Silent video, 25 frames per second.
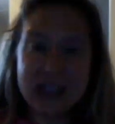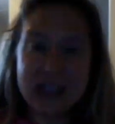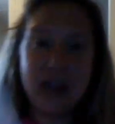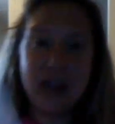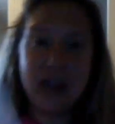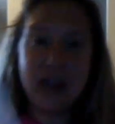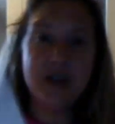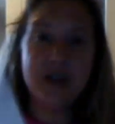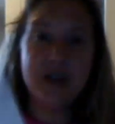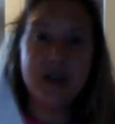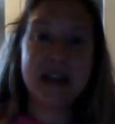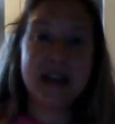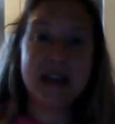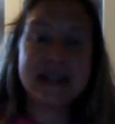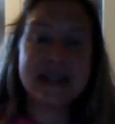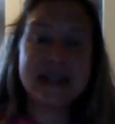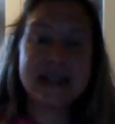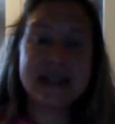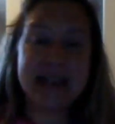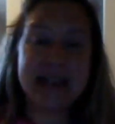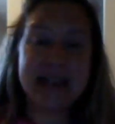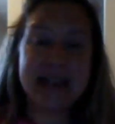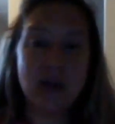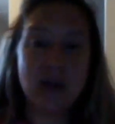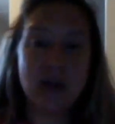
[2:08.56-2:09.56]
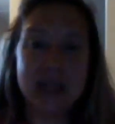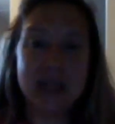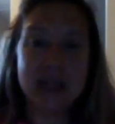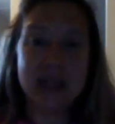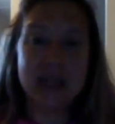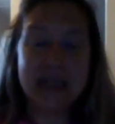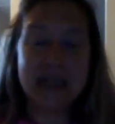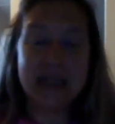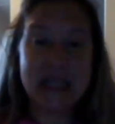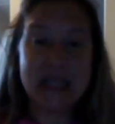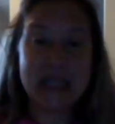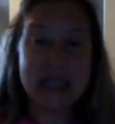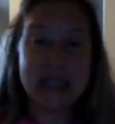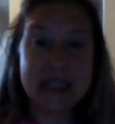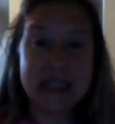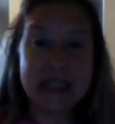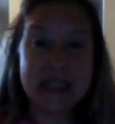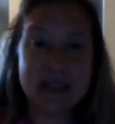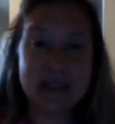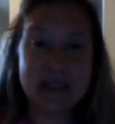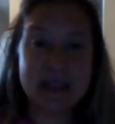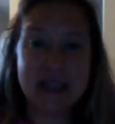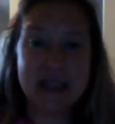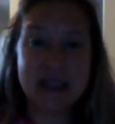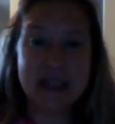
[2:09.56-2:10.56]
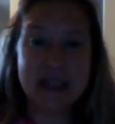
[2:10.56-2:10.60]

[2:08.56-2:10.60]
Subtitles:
and your next sound is